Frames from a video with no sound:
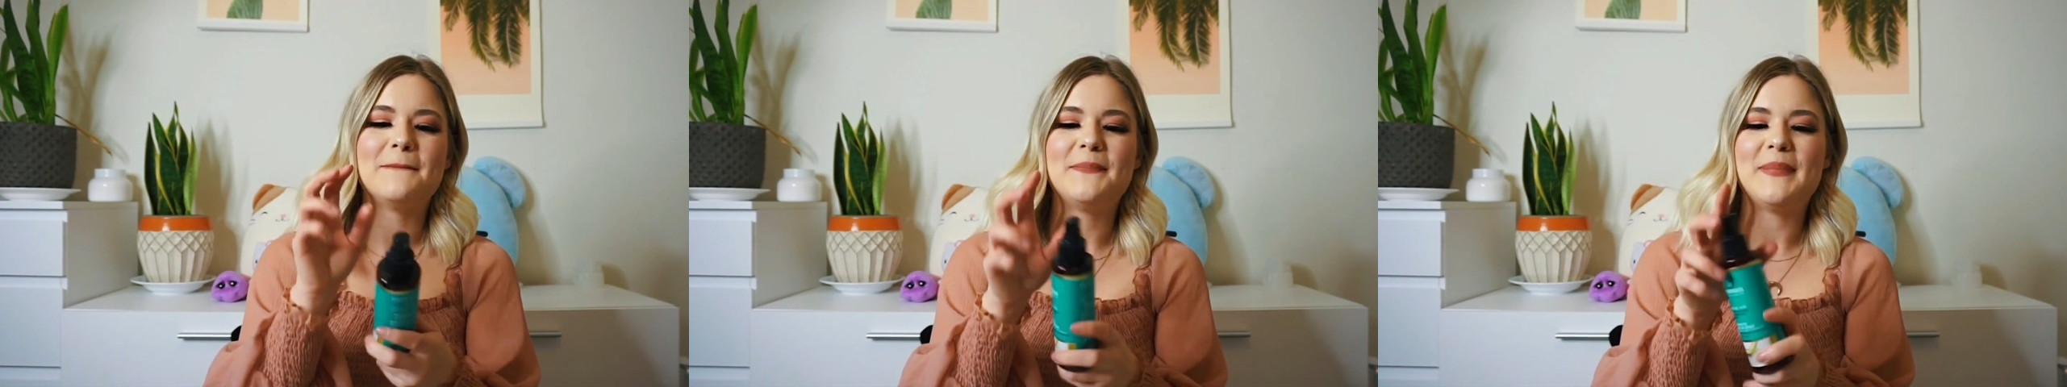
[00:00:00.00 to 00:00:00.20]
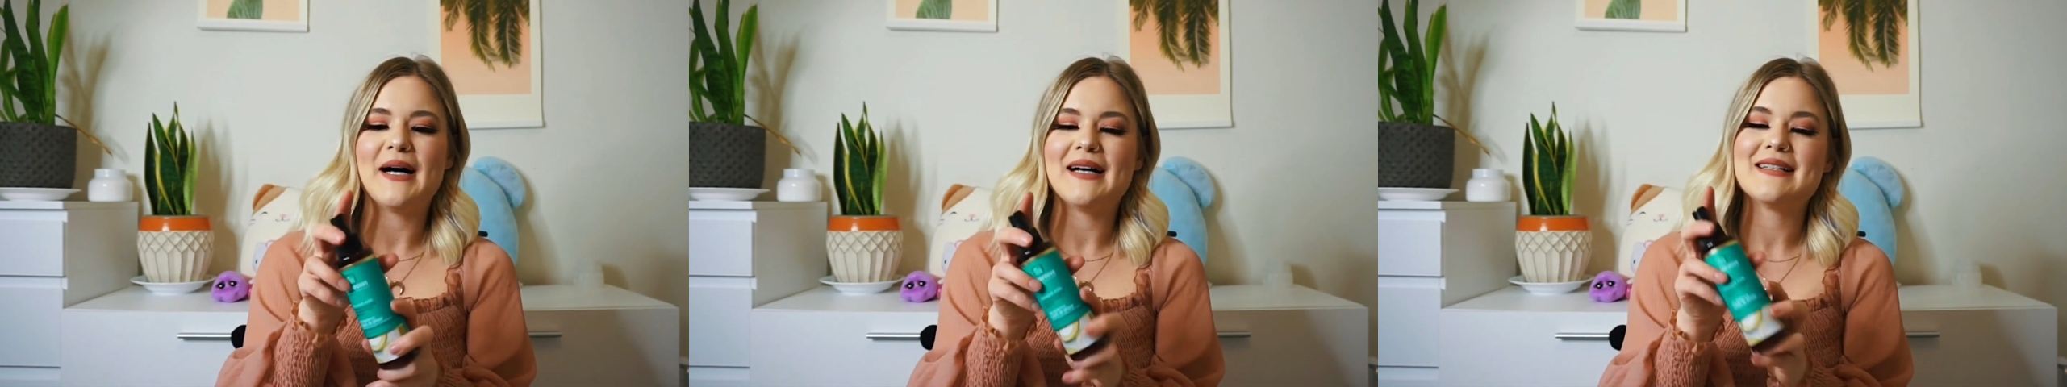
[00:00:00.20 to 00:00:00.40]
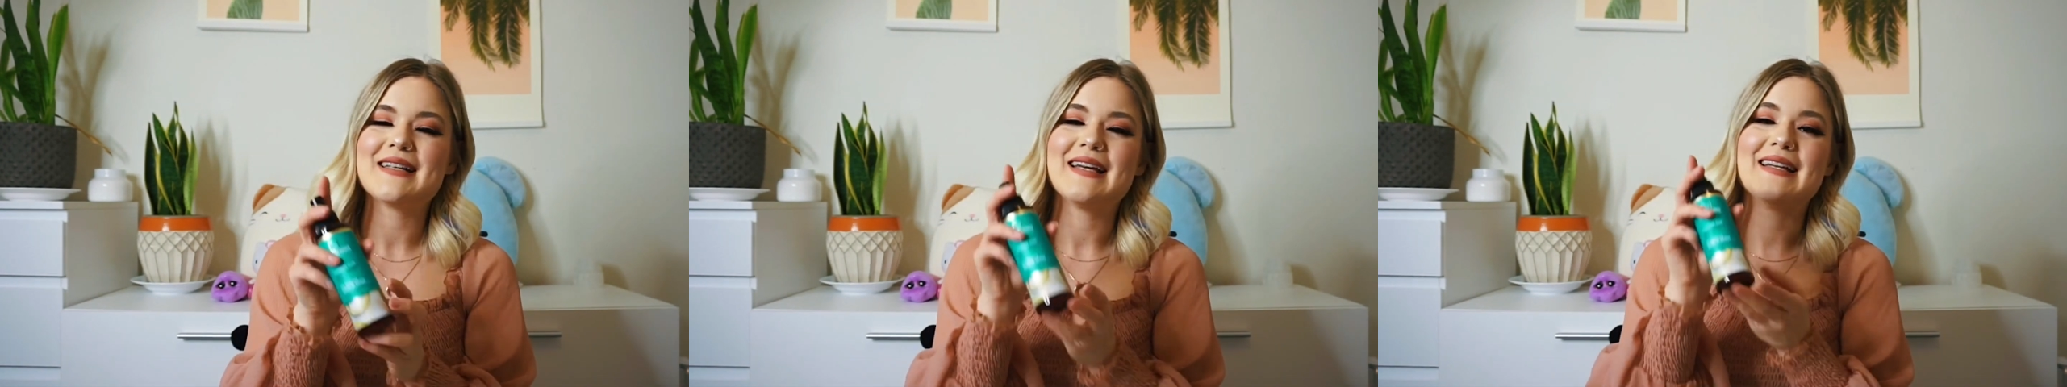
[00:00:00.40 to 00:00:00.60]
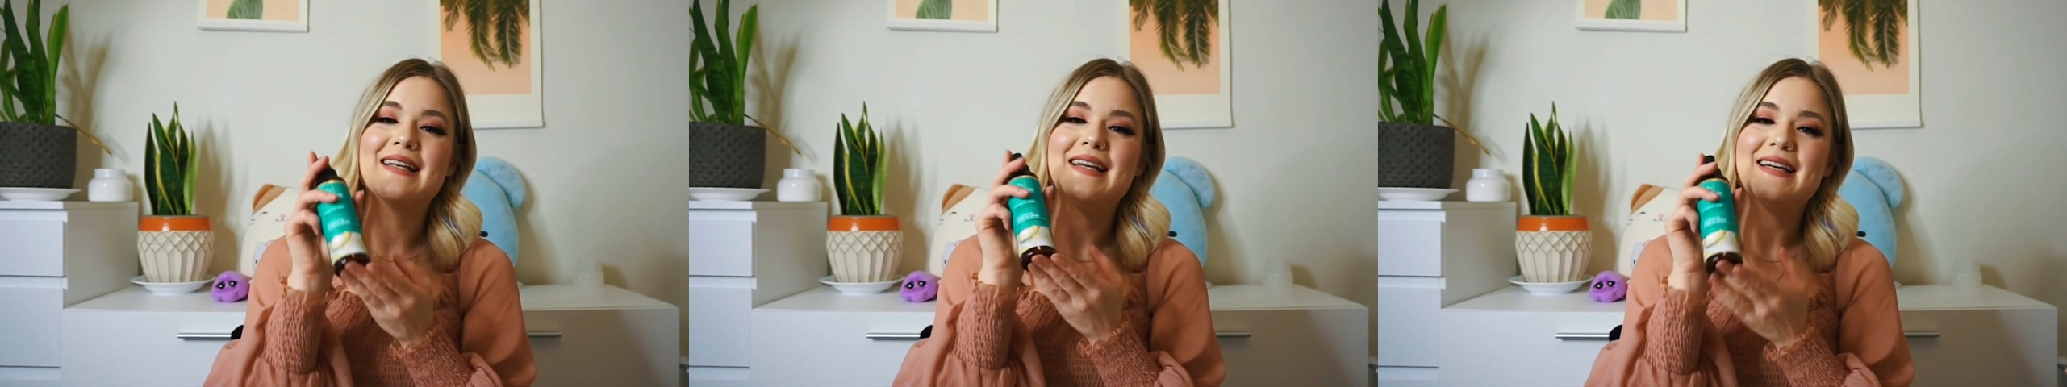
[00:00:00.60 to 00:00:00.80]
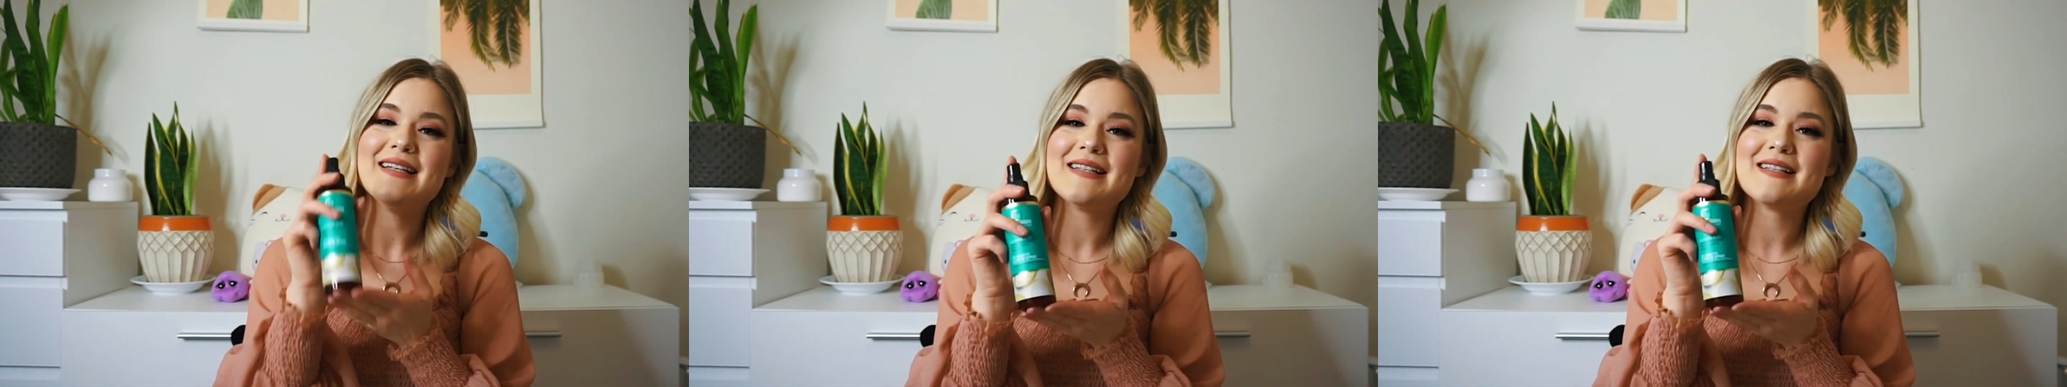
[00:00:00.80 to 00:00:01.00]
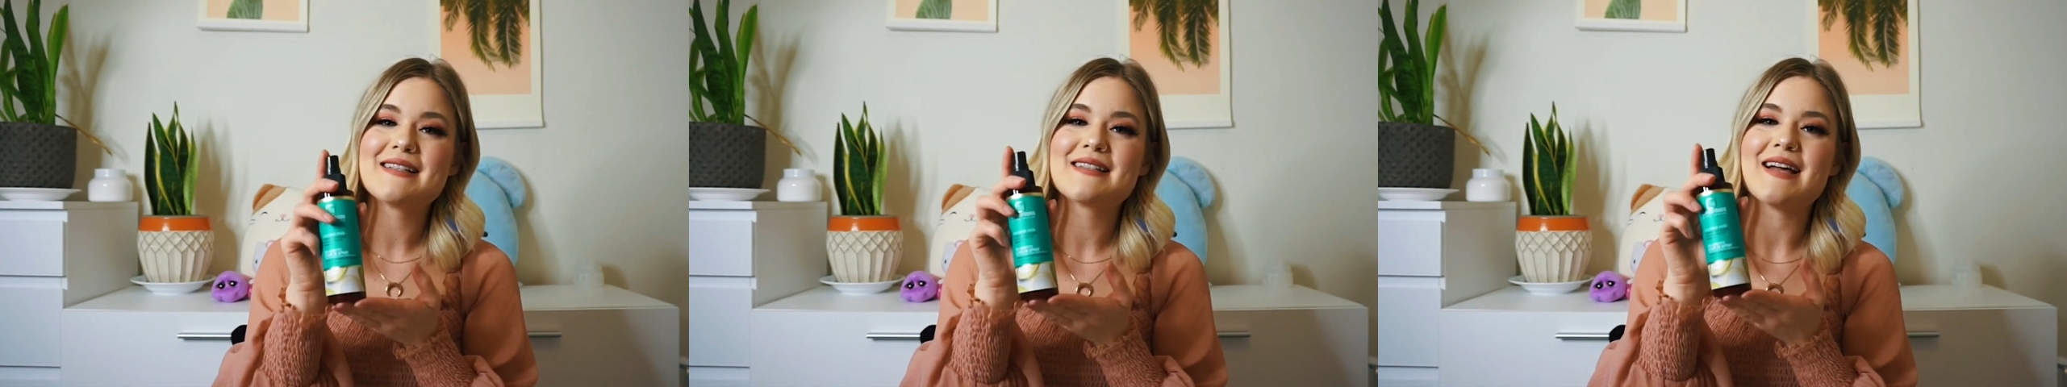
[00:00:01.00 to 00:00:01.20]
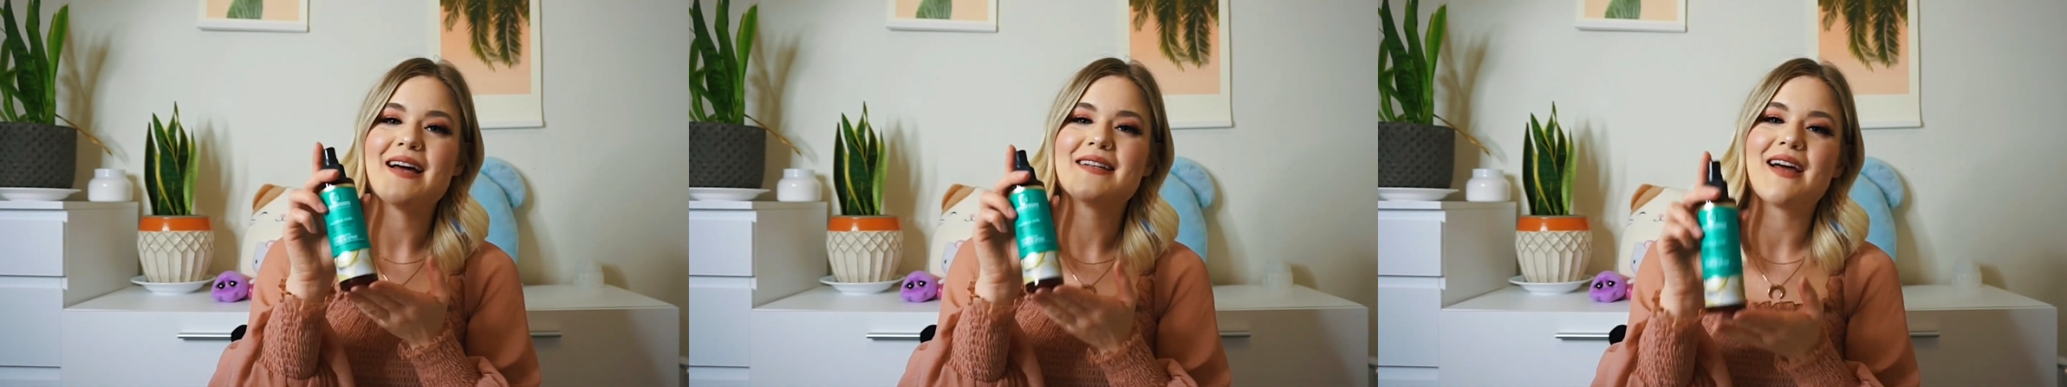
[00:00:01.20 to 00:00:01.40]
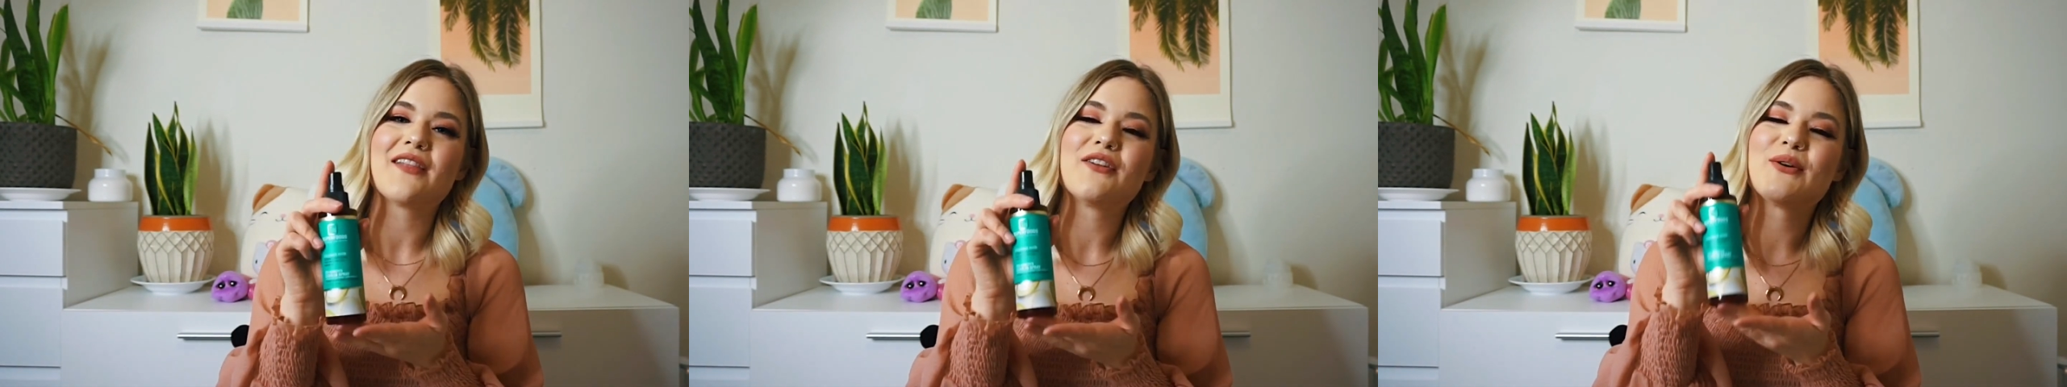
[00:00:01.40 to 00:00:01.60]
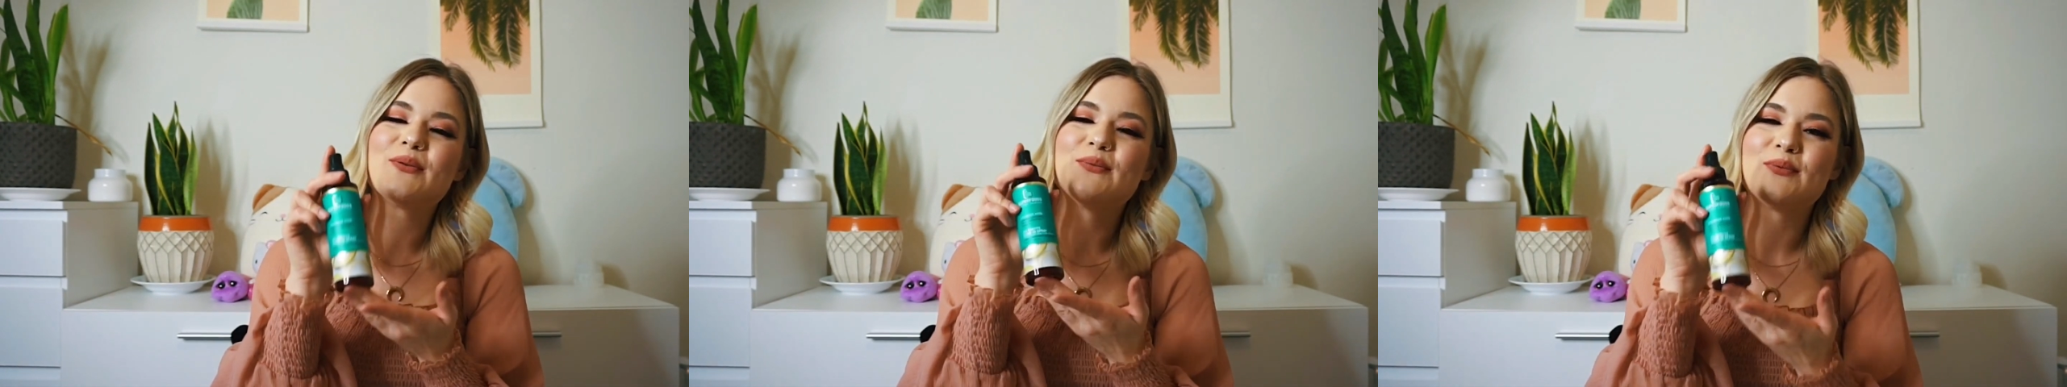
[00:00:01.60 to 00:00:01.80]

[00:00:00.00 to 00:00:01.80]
but it is another